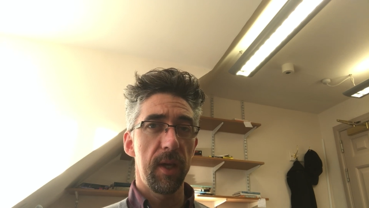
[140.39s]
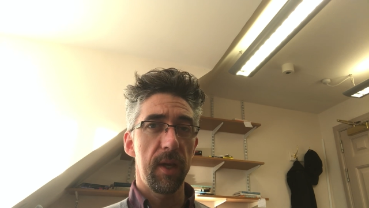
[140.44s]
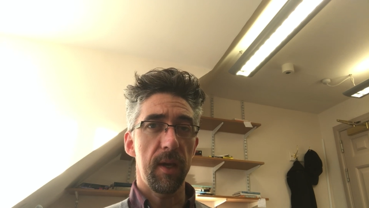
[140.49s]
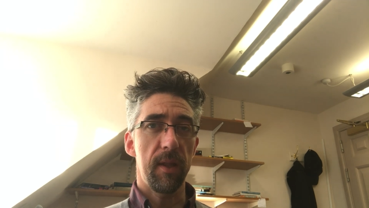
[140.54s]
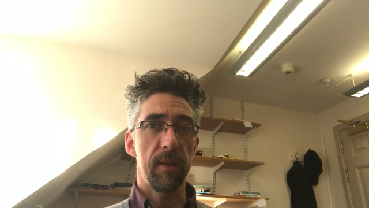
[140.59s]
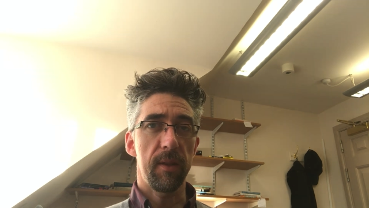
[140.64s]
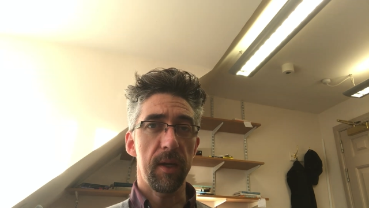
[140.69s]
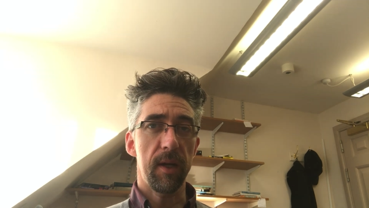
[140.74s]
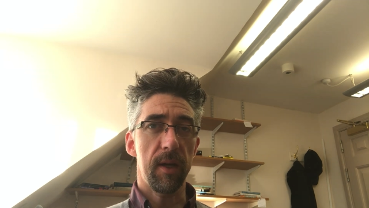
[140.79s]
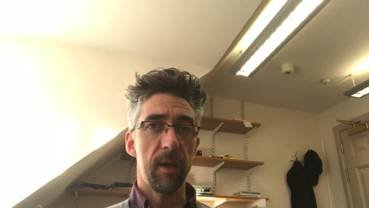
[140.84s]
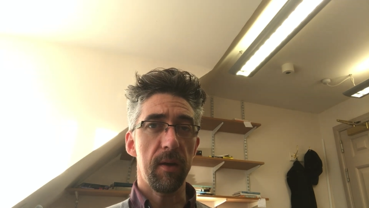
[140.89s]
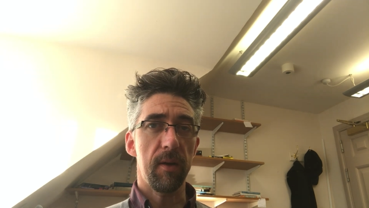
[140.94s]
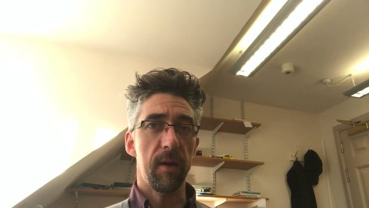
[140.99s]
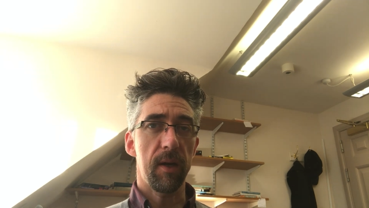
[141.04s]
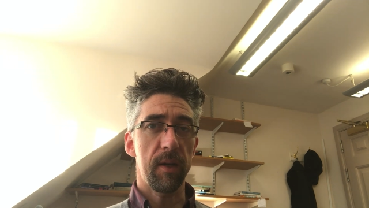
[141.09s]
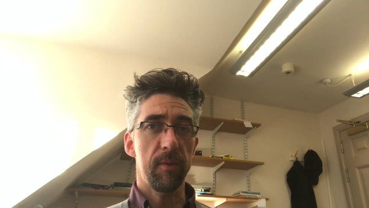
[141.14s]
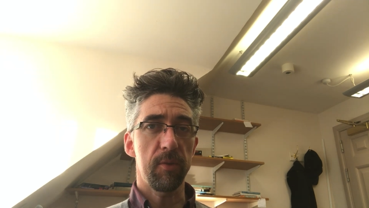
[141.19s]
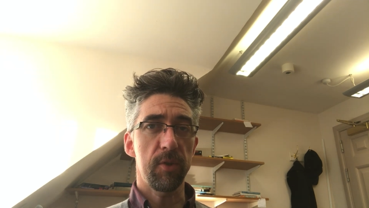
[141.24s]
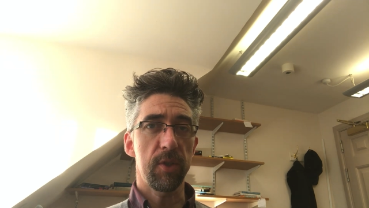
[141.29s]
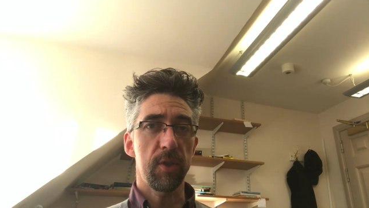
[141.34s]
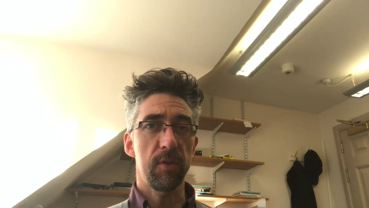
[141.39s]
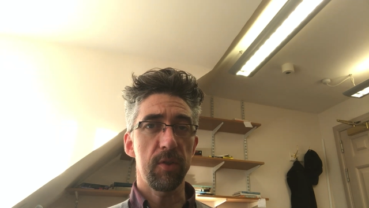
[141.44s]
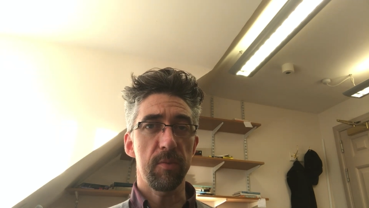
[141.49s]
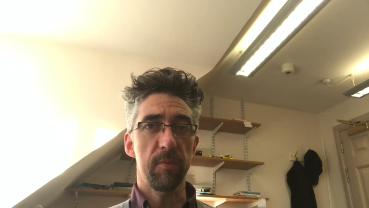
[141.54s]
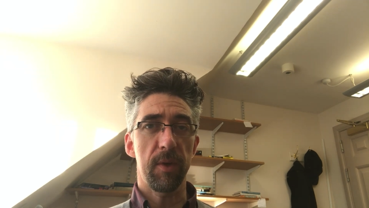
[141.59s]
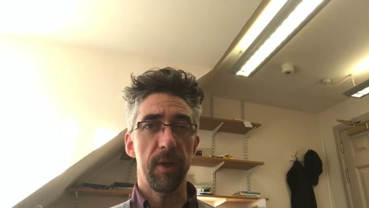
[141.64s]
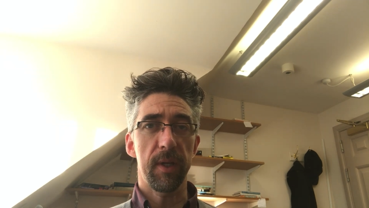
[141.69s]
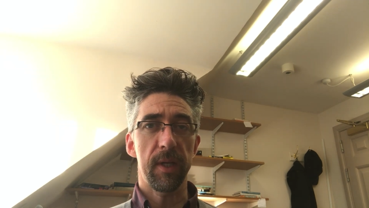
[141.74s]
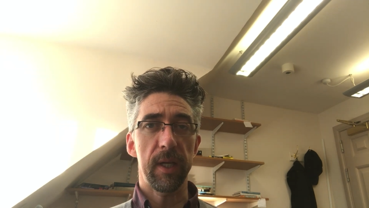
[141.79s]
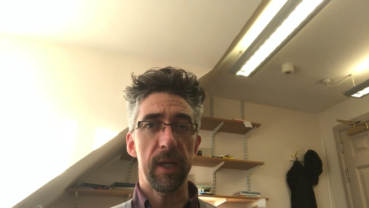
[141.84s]
And there I would use
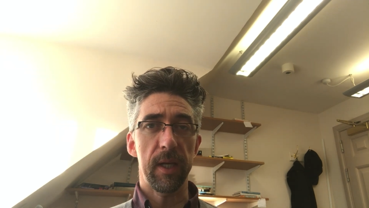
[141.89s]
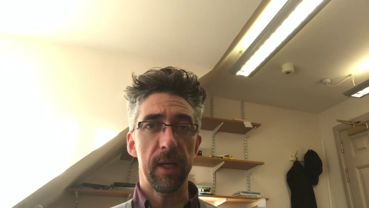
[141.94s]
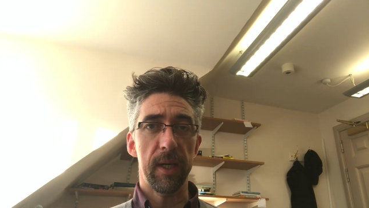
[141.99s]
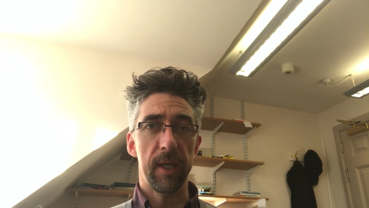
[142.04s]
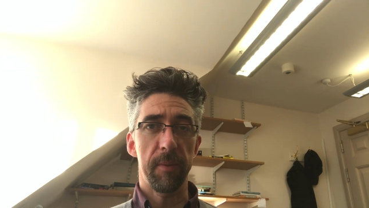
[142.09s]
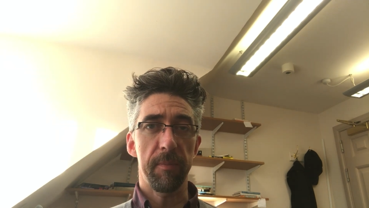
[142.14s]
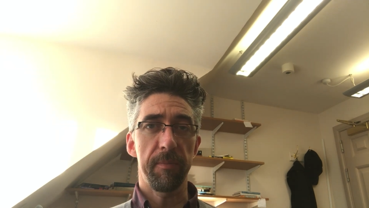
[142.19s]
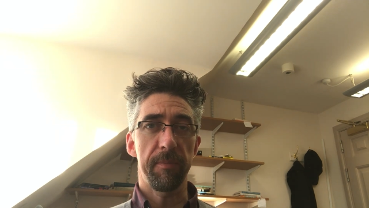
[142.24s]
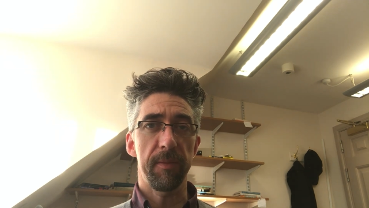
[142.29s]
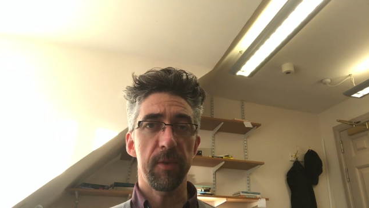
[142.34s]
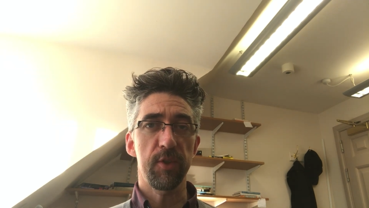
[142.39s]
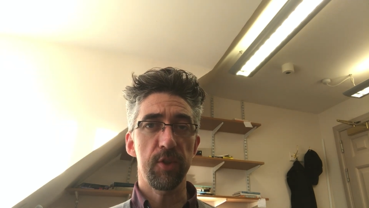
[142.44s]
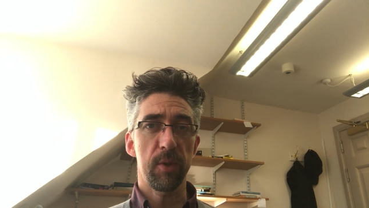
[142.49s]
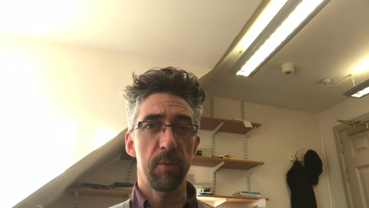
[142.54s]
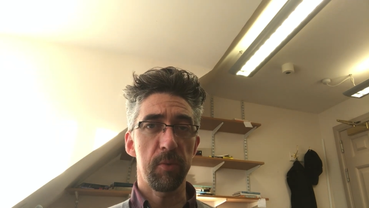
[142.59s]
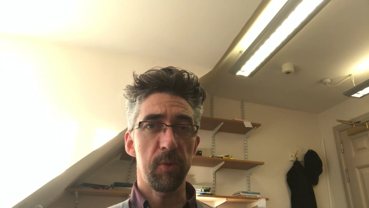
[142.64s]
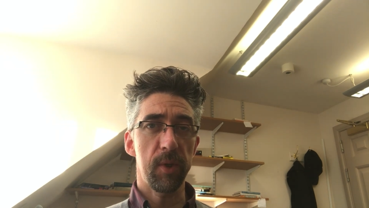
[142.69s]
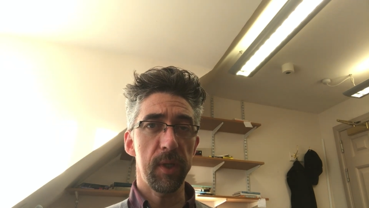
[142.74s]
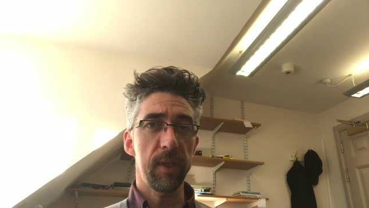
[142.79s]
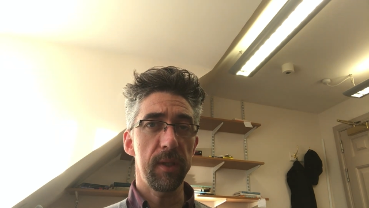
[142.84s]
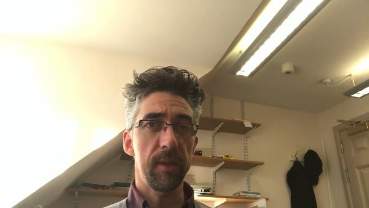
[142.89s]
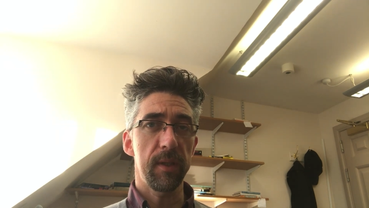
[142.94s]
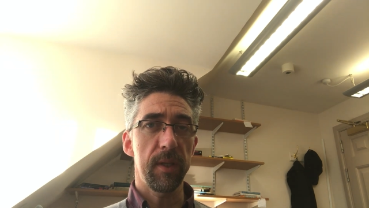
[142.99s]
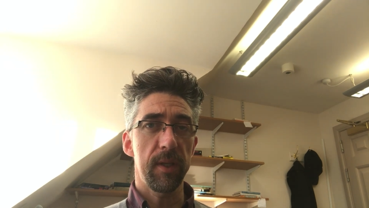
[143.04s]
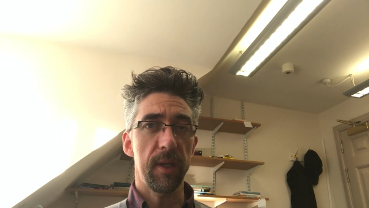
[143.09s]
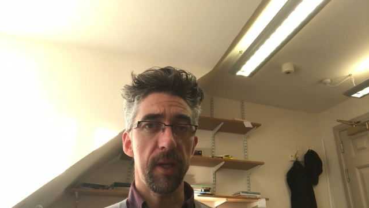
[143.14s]
my summary